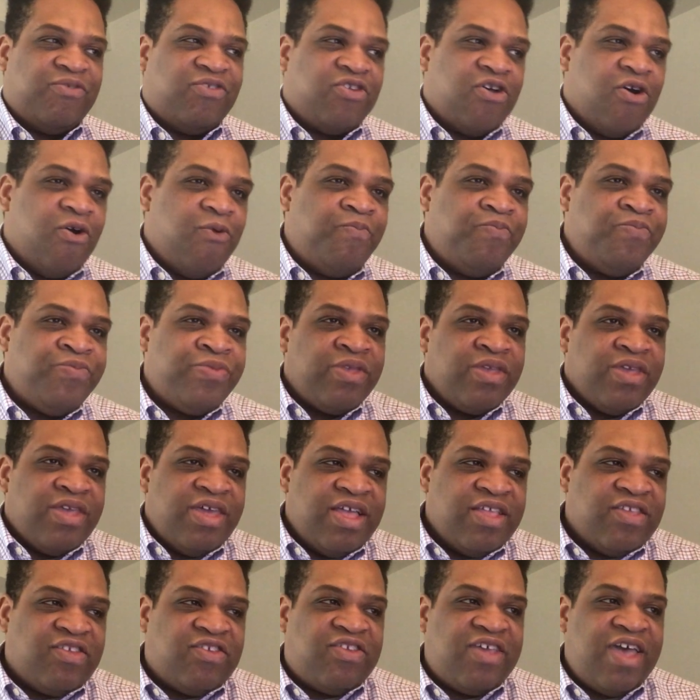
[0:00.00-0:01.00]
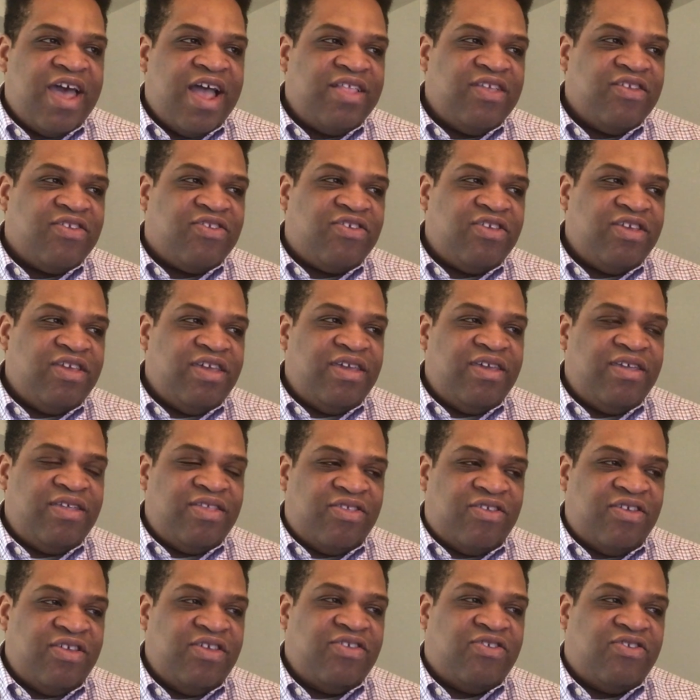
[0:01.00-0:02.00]
So it's sad to see
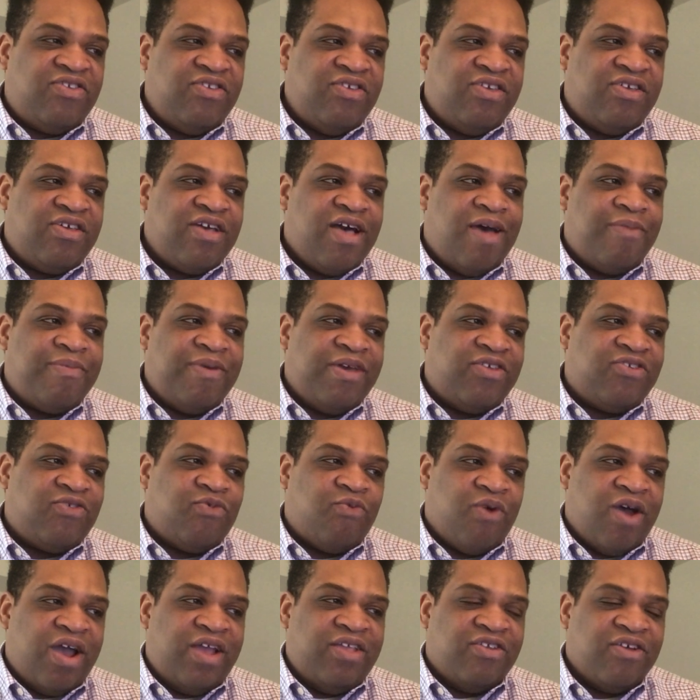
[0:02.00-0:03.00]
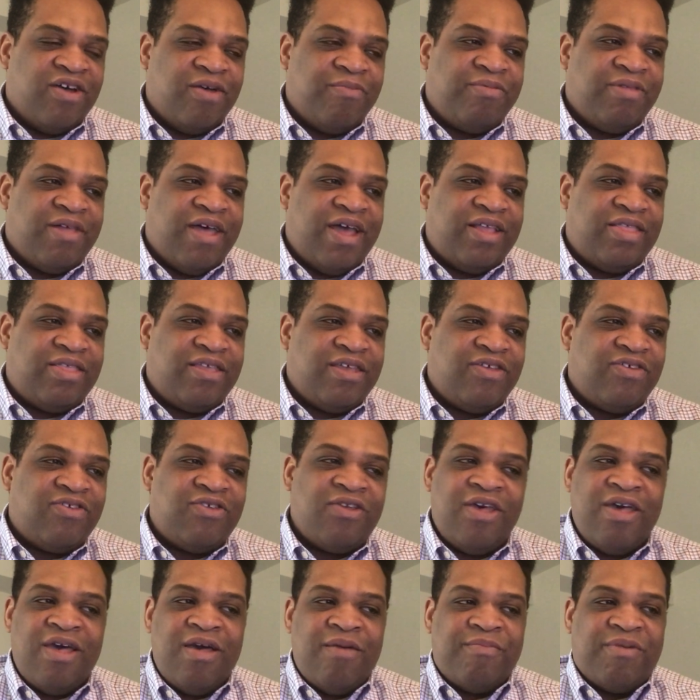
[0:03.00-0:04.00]
DC Comics wind up like
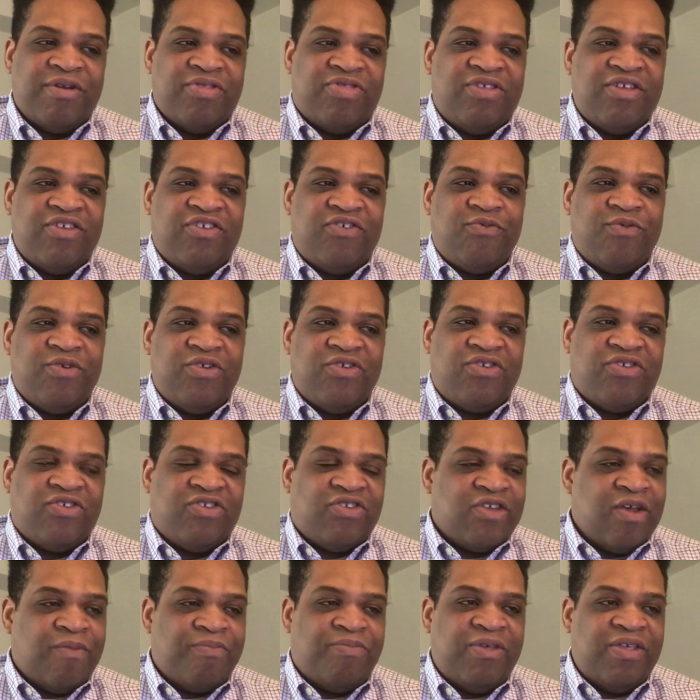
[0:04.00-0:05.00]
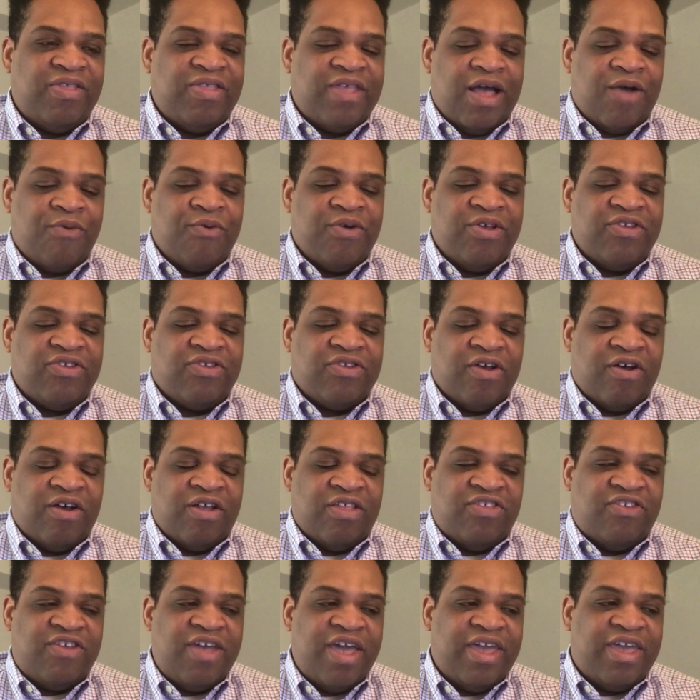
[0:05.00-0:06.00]
this, but this was something that was a
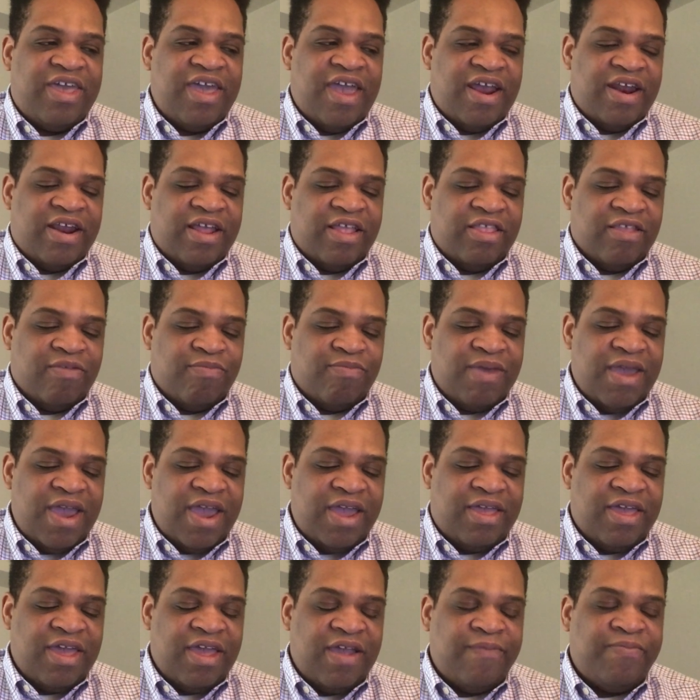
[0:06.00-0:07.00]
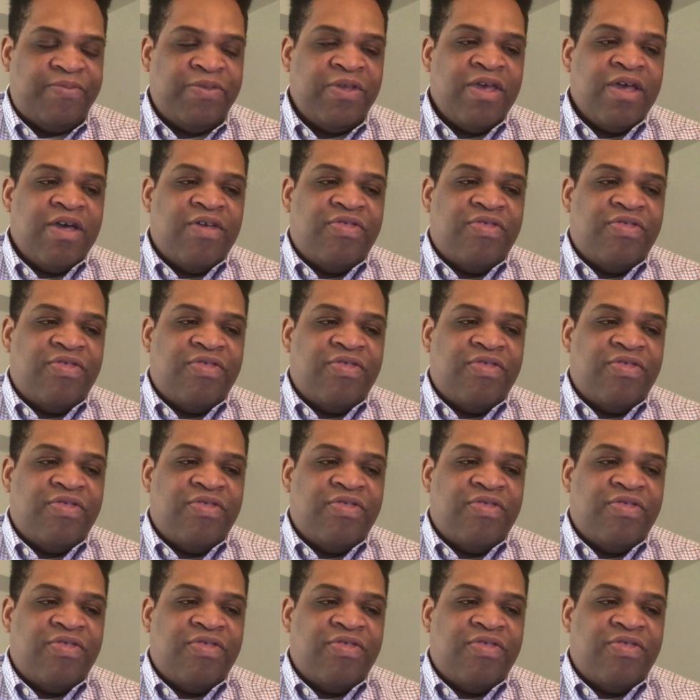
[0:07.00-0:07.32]
decade in the making.